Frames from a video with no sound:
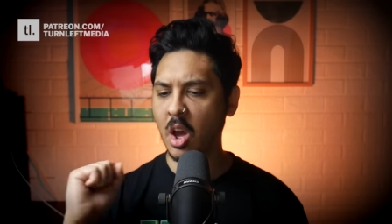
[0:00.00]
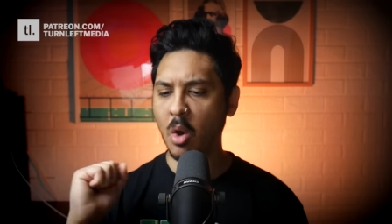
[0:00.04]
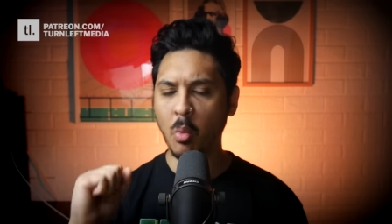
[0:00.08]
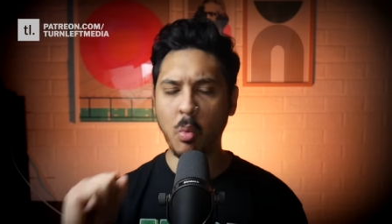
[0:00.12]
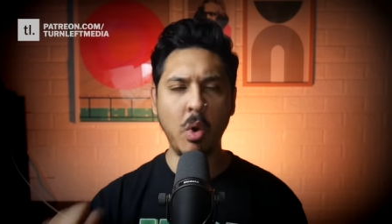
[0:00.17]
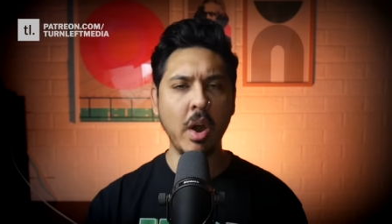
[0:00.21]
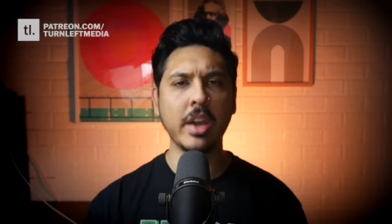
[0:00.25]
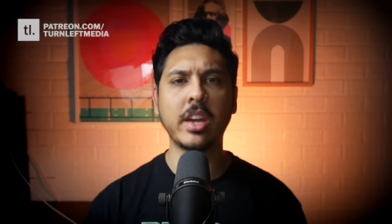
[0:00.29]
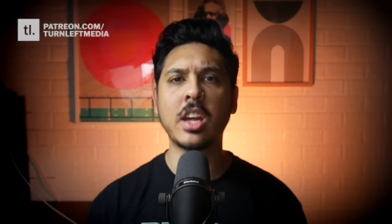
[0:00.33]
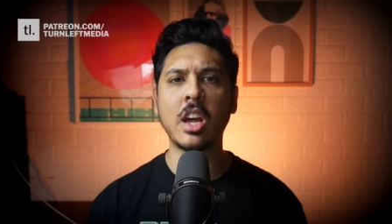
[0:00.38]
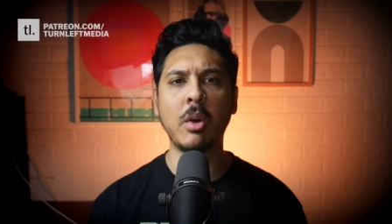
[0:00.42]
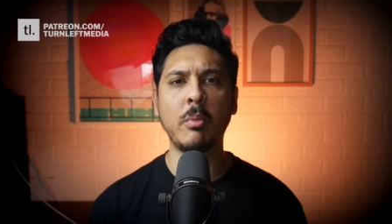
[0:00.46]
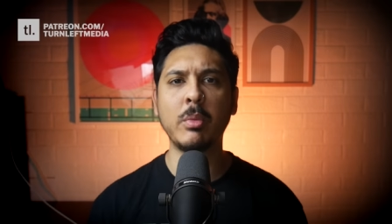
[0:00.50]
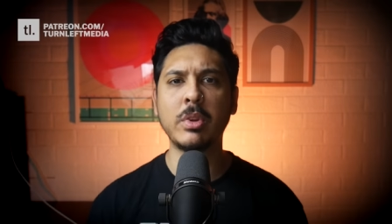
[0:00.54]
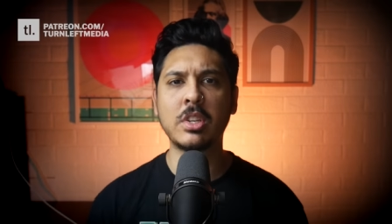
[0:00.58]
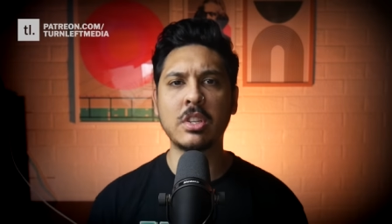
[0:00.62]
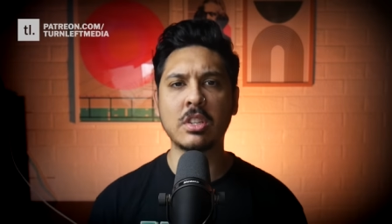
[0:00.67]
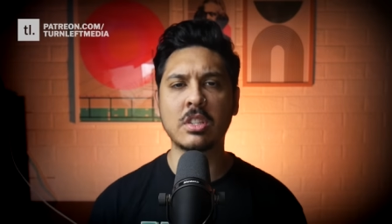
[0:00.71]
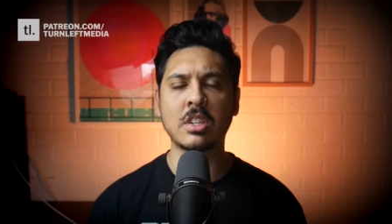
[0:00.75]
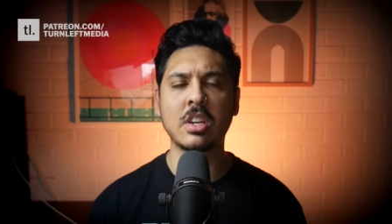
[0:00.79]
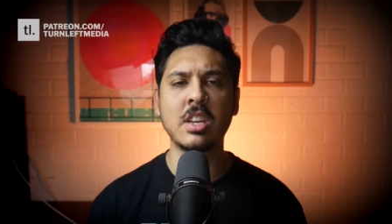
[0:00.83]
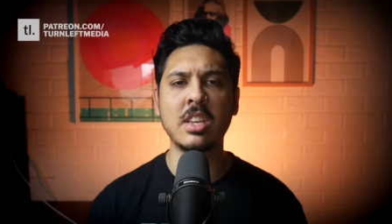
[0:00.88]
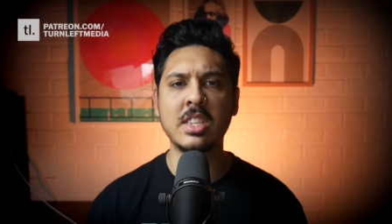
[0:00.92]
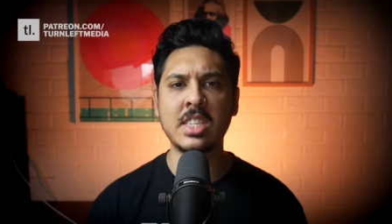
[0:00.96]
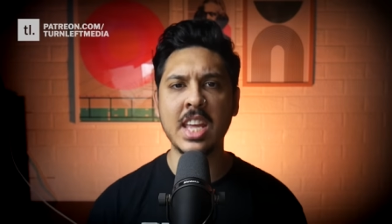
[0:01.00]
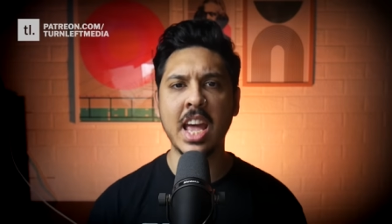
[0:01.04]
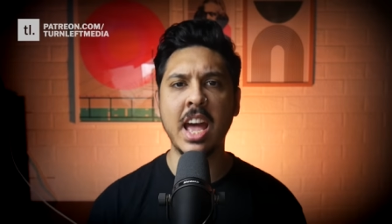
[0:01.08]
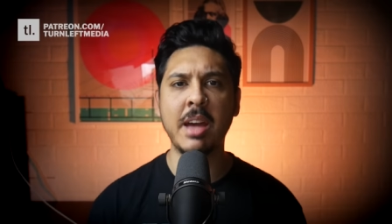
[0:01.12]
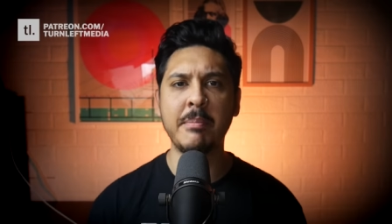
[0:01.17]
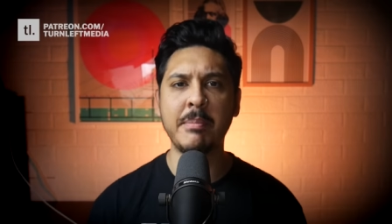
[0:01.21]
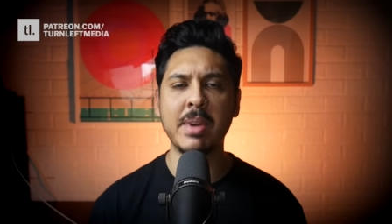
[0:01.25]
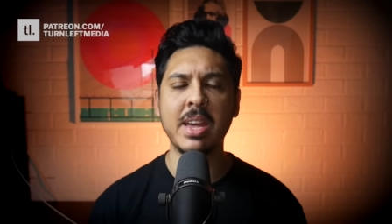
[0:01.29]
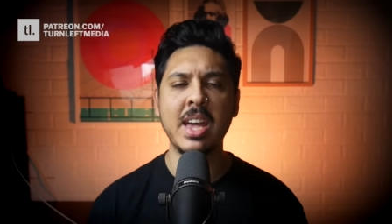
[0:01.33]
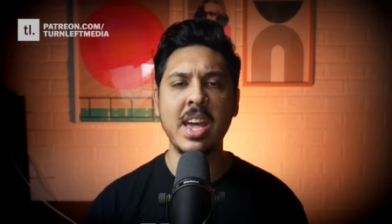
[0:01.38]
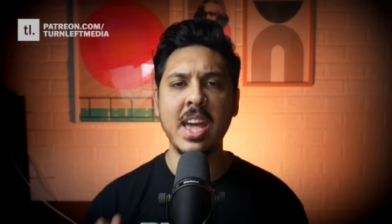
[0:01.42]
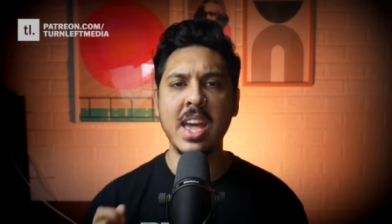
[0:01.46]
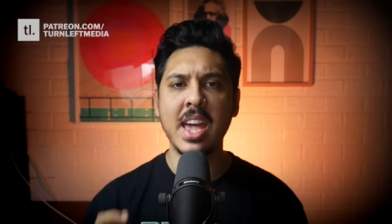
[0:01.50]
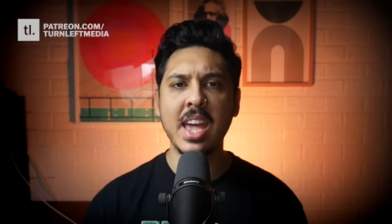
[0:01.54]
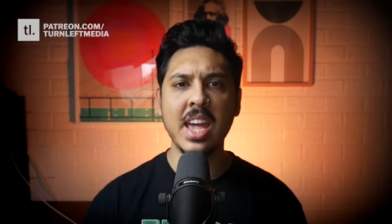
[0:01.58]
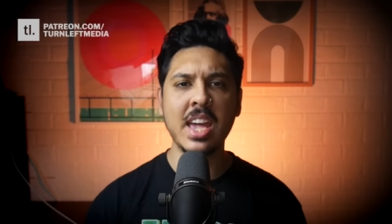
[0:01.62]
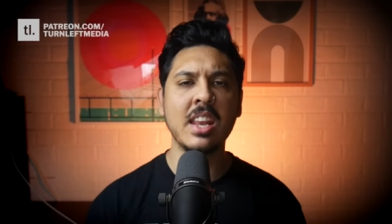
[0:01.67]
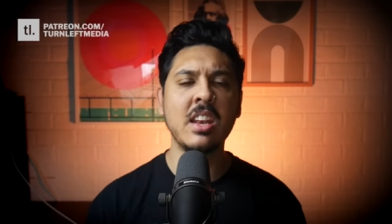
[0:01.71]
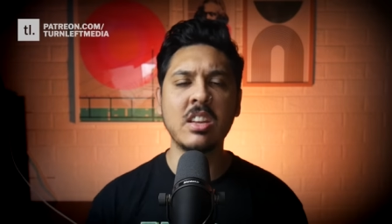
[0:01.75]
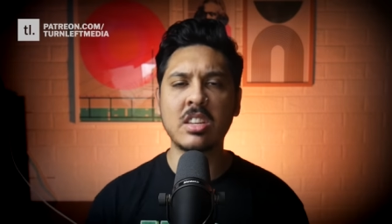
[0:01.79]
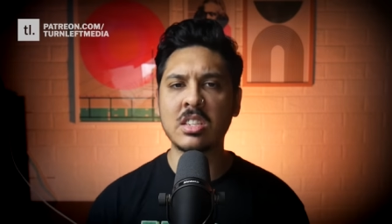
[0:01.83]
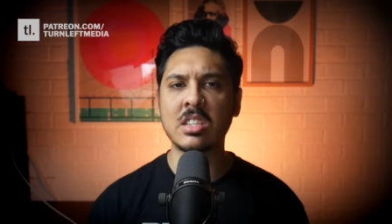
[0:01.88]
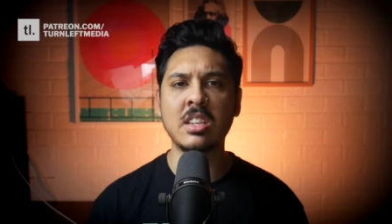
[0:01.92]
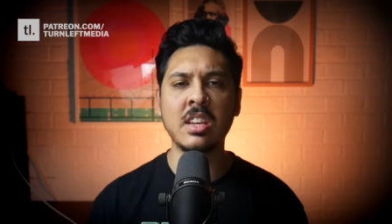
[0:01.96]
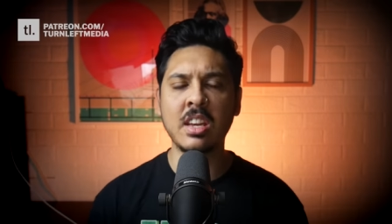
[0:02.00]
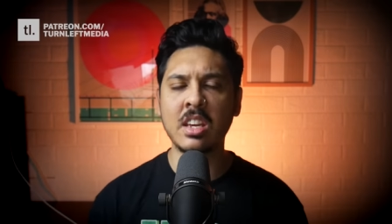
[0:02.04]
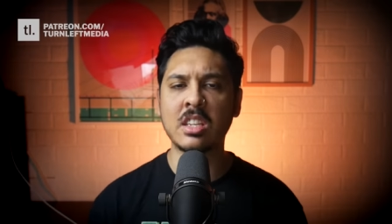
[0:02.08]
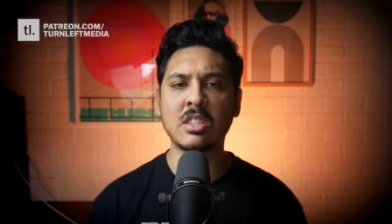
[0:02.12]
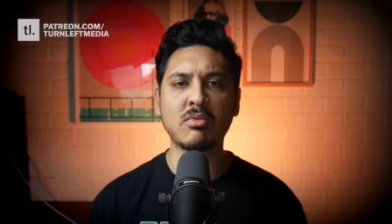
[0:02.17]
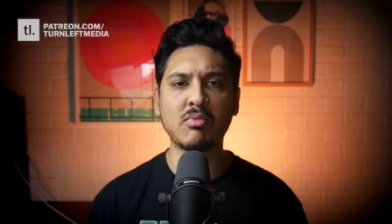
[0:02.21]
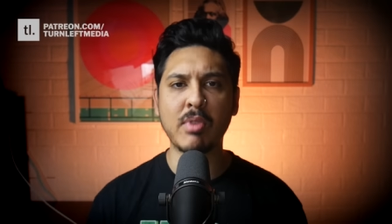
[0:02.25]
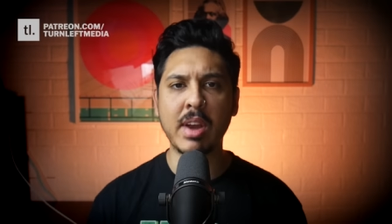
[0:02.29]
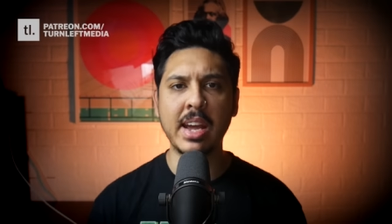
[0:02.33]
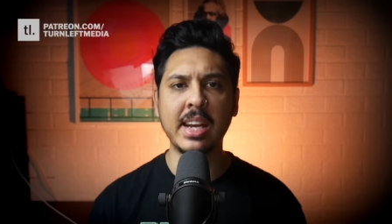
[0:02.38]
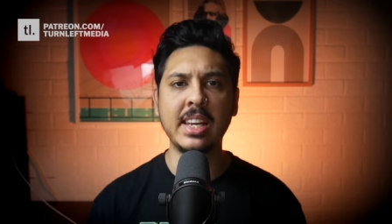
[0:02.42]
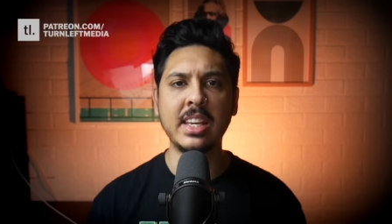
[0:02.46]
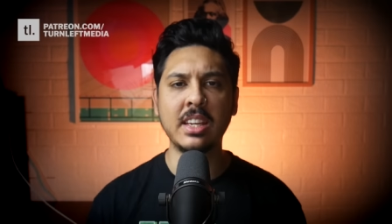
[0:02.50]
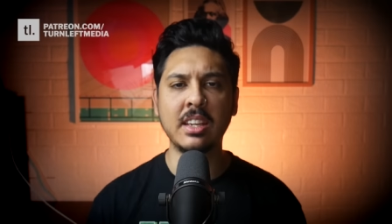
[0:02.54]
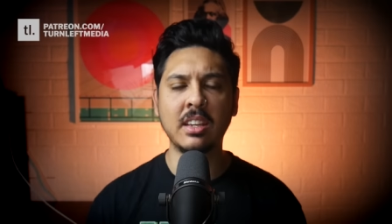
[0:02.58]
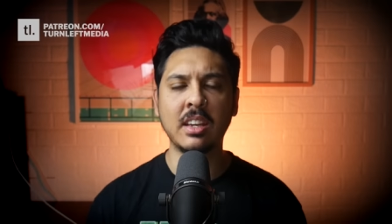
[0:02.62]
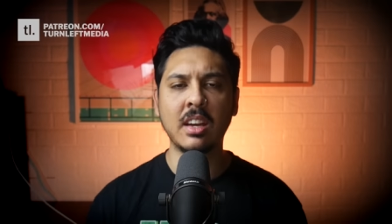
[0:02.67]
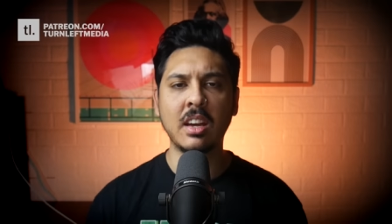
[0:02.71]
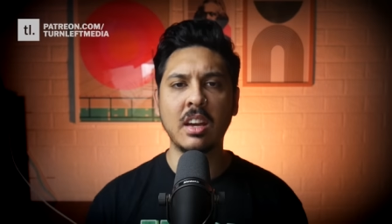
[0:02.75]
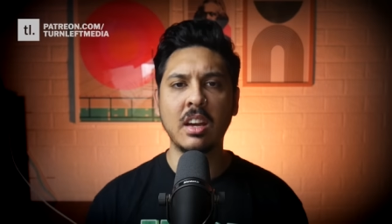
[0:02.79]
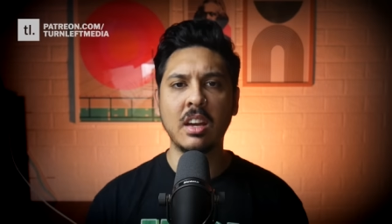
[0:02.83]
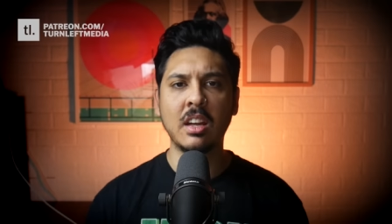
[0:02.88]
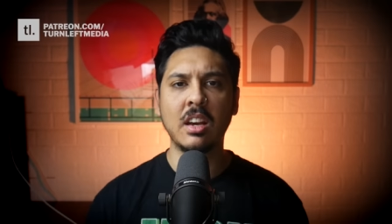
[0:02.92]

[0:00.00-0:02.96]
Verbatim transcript: Why can't we just condemn innocent Israeli